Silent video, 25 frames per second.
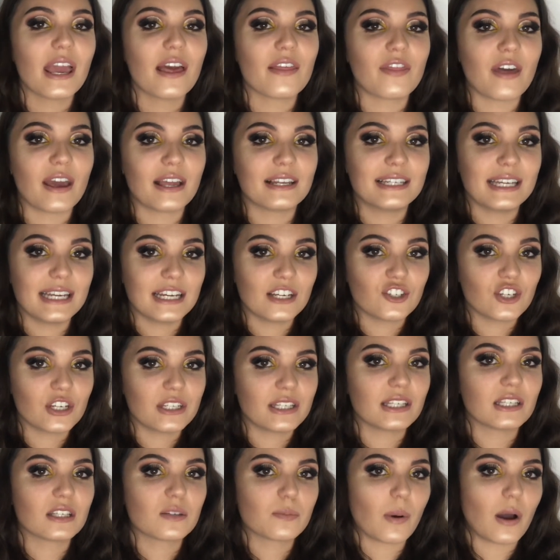their dish is
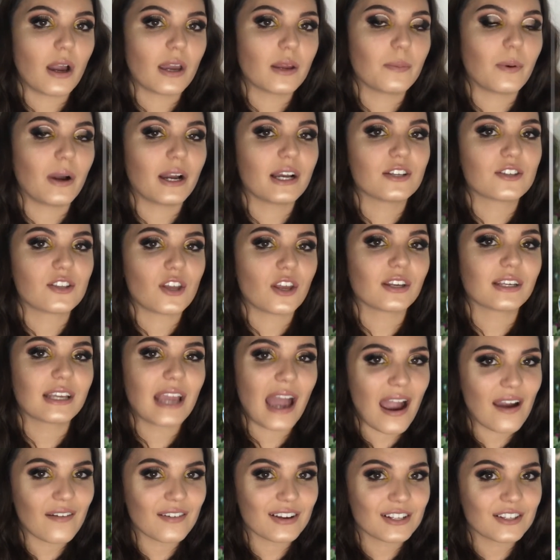inspired by a certain
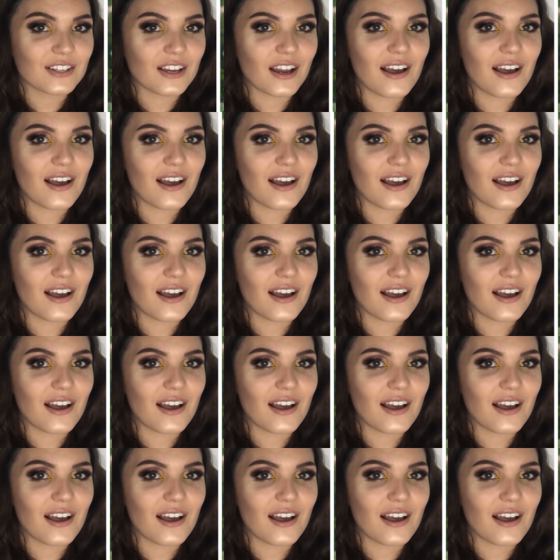character,